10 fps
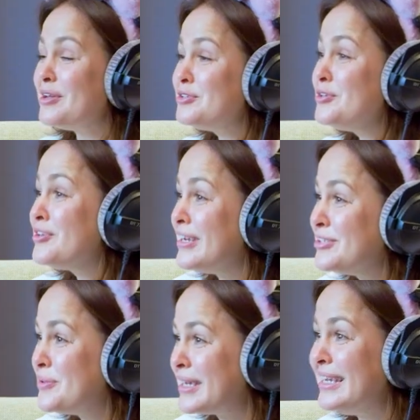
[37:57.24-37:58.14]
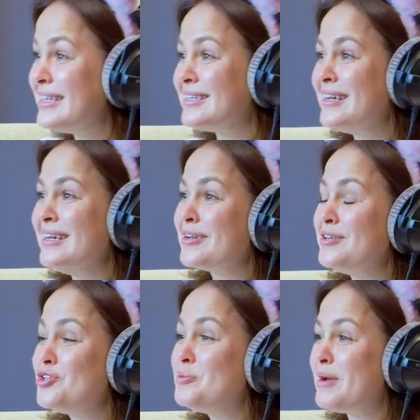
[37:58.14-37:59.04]
you do turn into a kid,
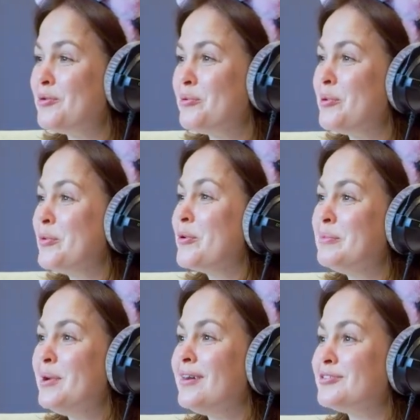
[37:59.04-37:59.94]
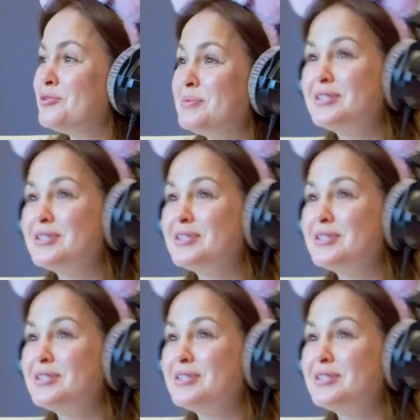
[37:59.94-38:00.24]
because Chewbacca will be walking past and you'll be